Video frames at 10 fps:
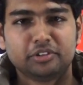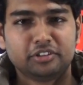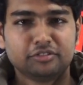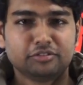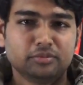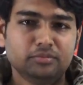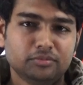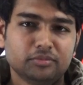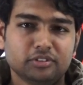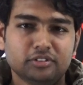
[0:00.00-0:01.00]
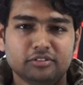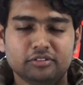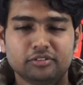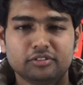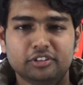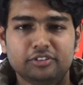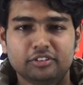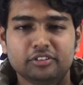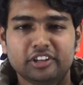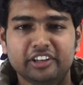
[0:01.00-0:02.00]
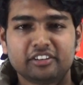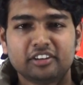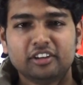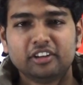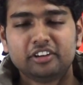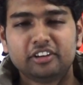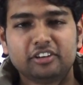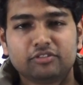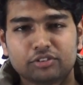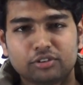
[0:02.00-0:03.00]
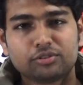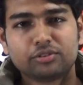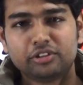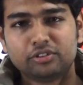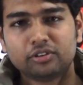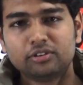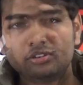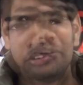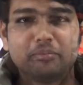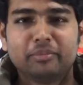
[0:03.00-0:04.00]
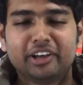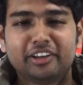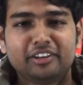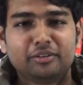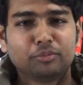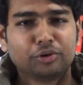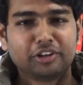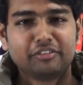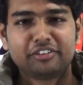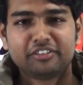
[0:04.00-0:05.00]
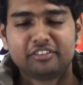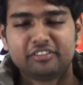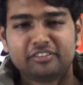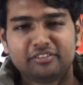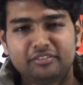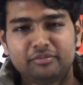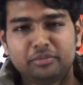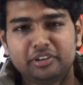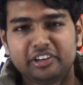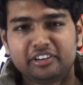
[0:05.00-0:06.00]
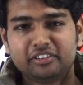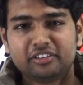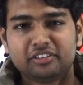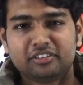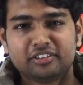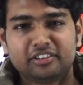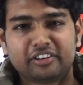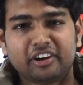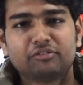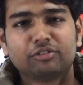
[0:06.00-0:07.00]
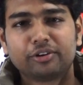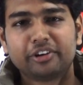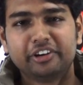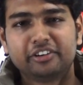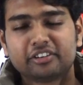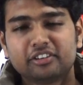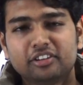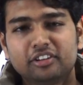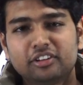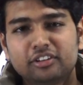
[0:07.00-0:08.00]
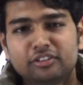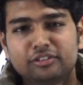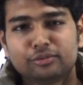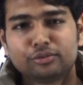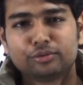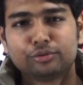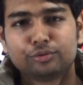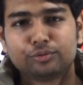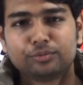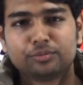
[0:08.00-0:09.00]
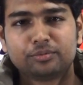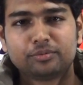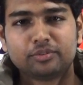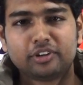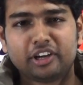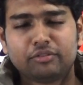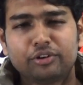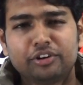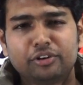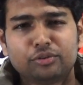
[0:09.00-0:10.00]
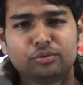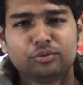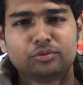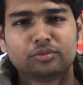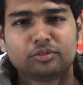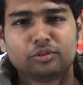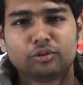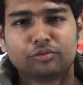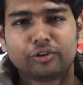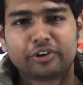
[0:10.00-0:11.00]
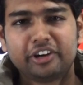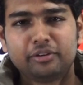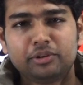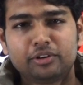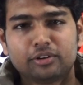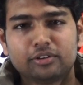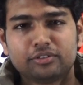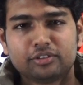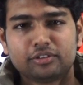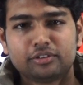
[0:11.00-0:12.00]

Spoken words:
in a firm. It was also in Indore. My motivation behind trying for GATE. So I wanted to go for GATE because